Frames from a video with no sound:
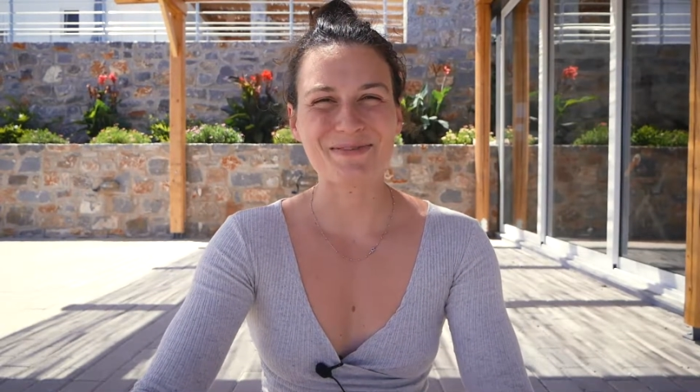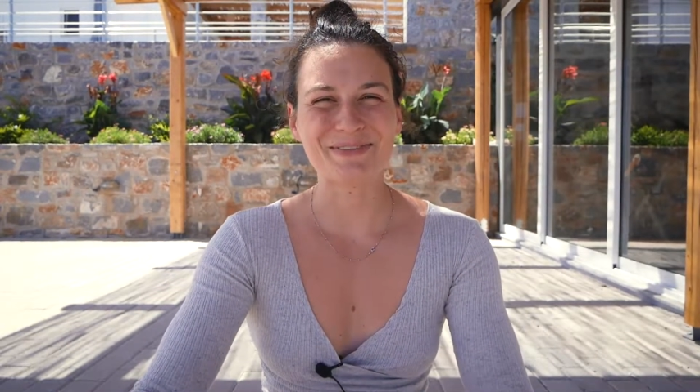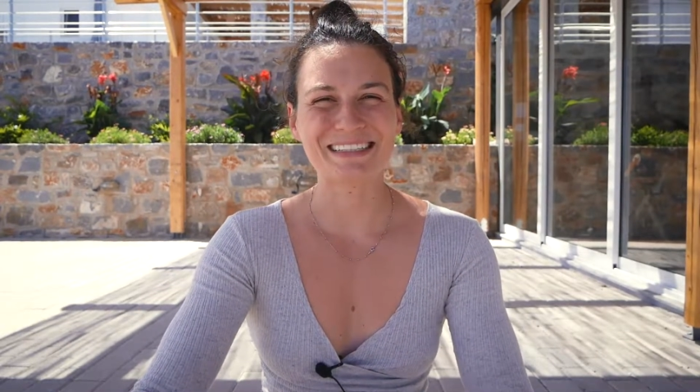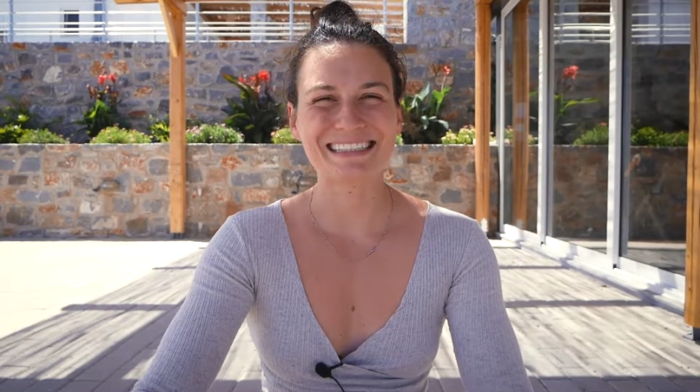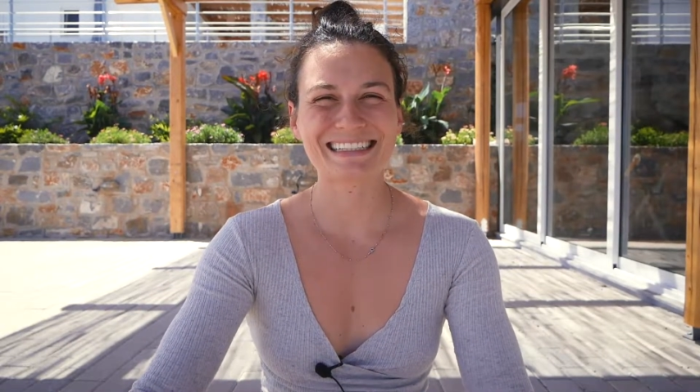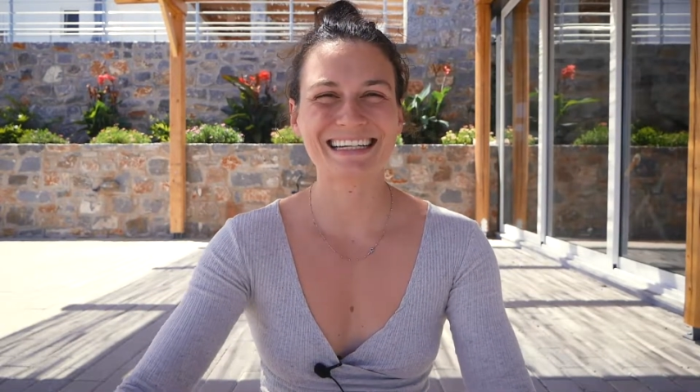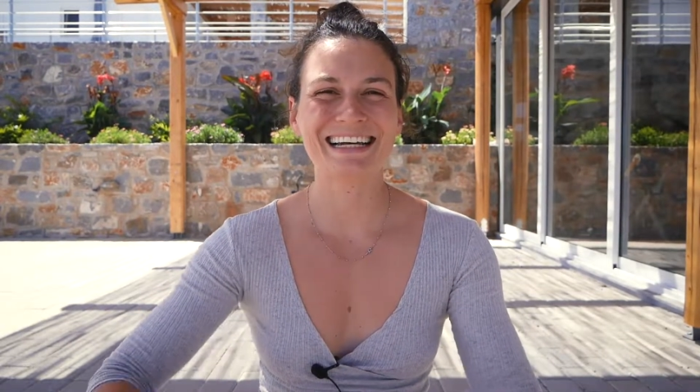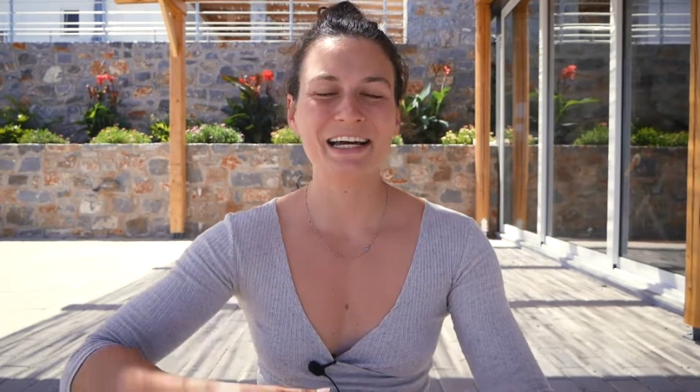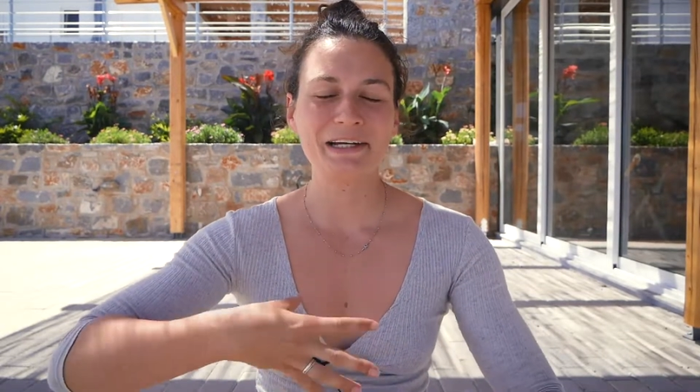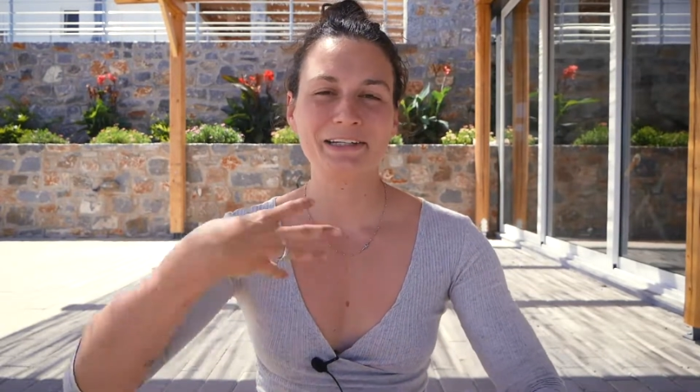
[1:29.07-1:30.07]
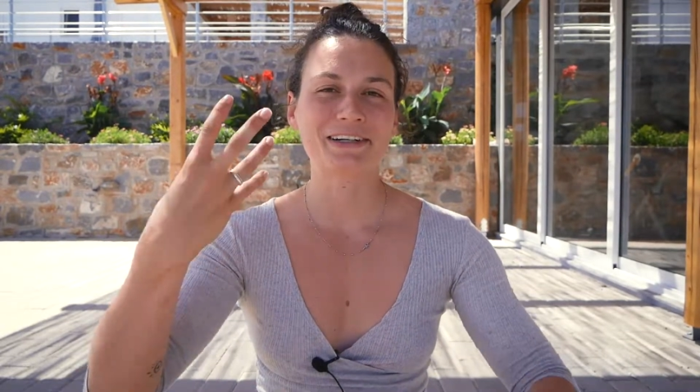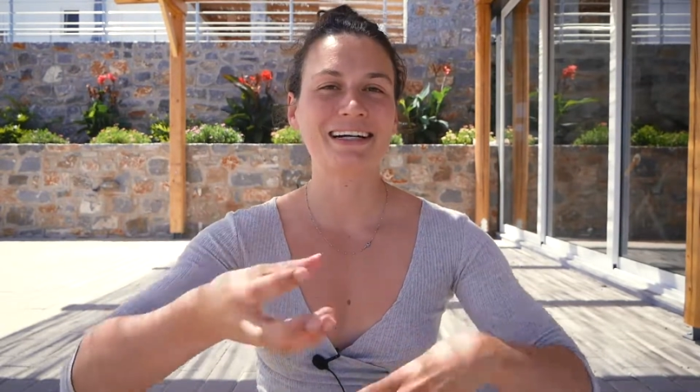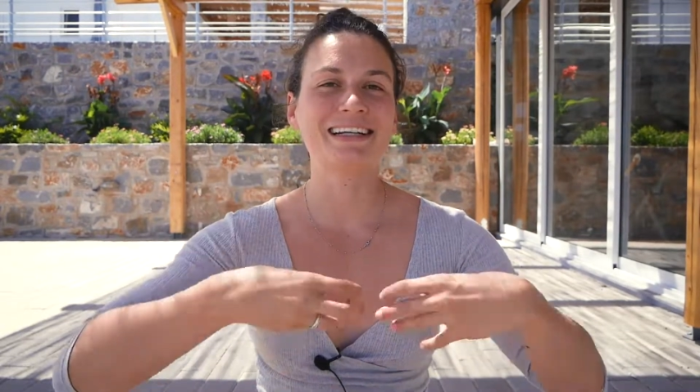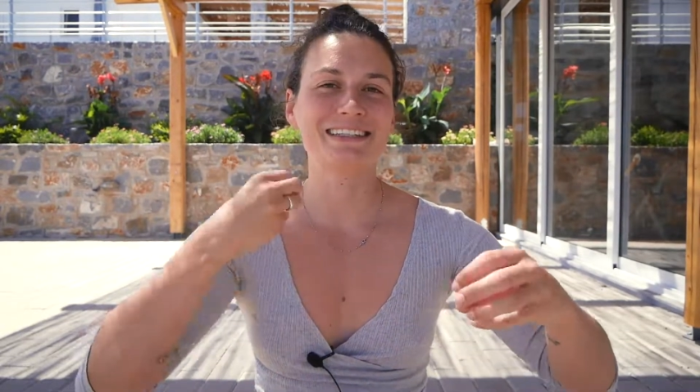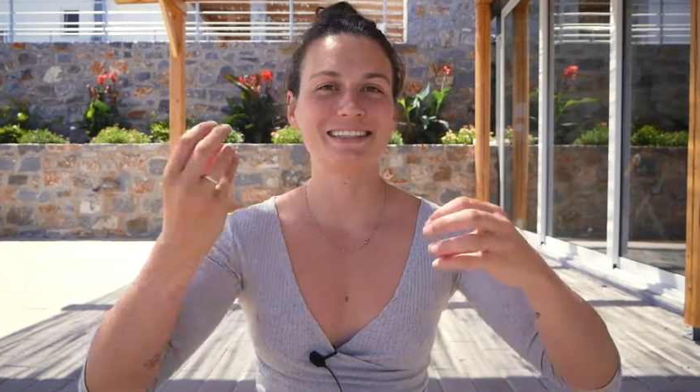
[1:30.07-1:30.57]
Basically your
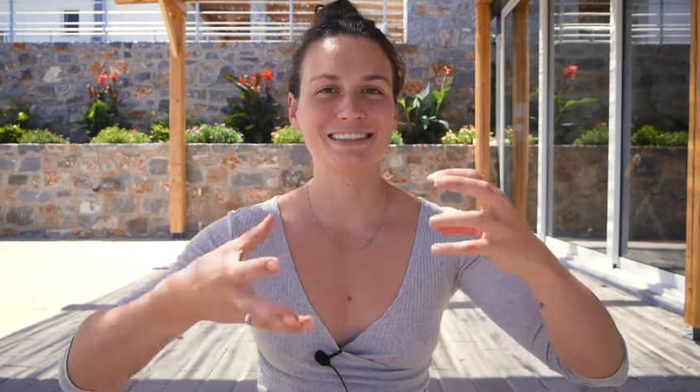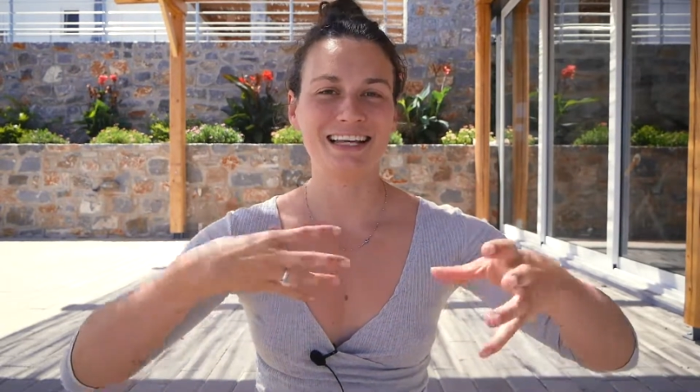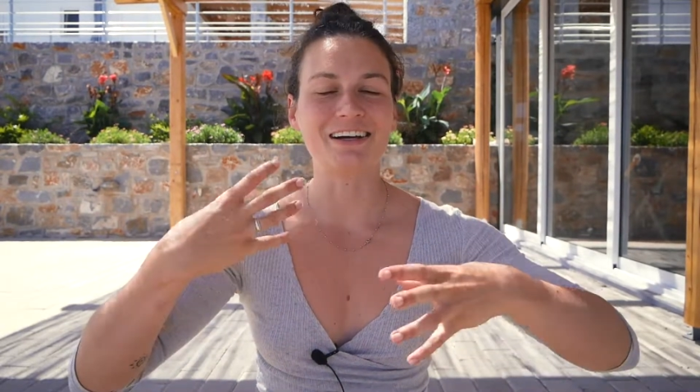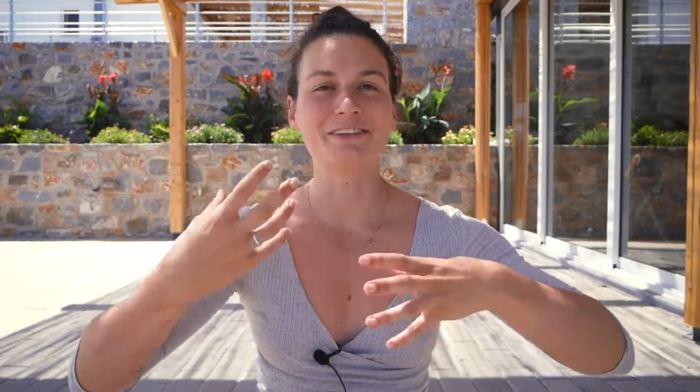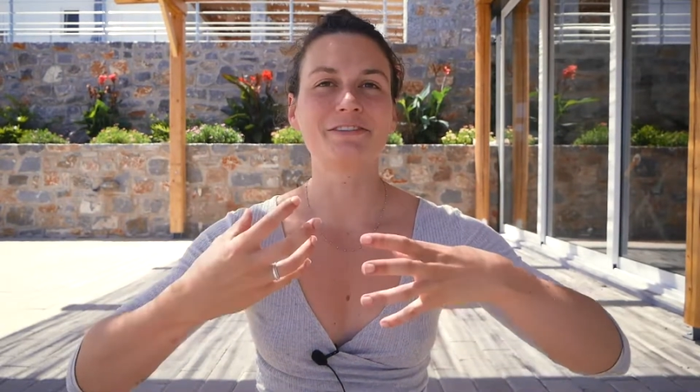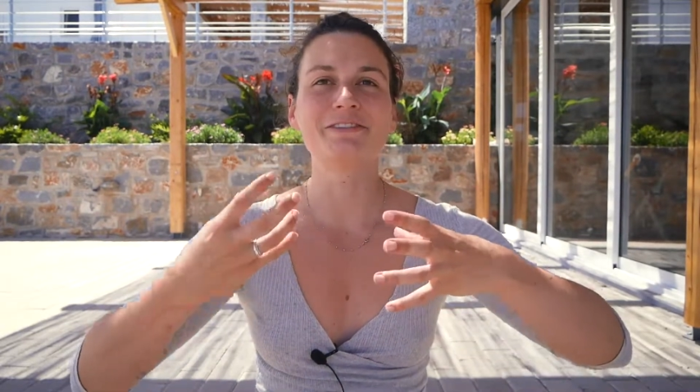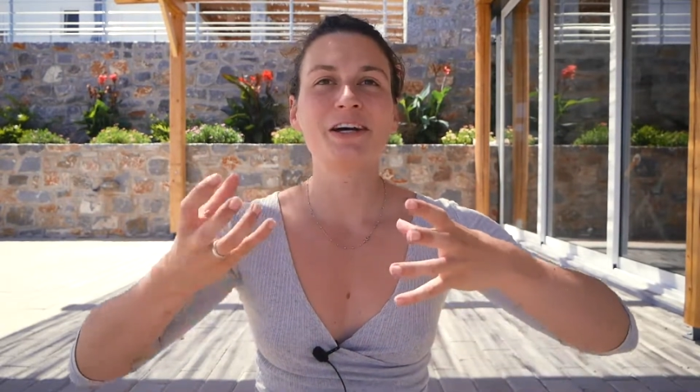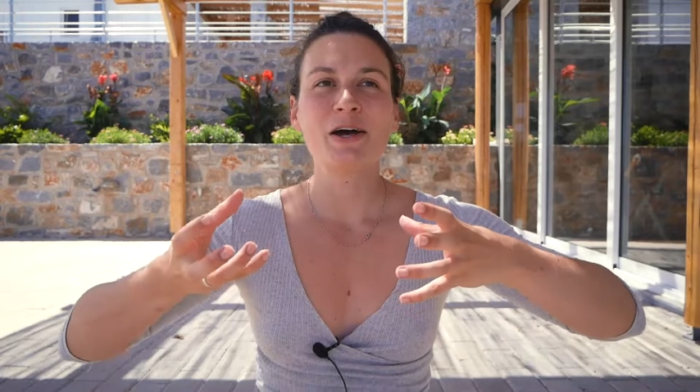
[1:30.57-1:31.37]
inner self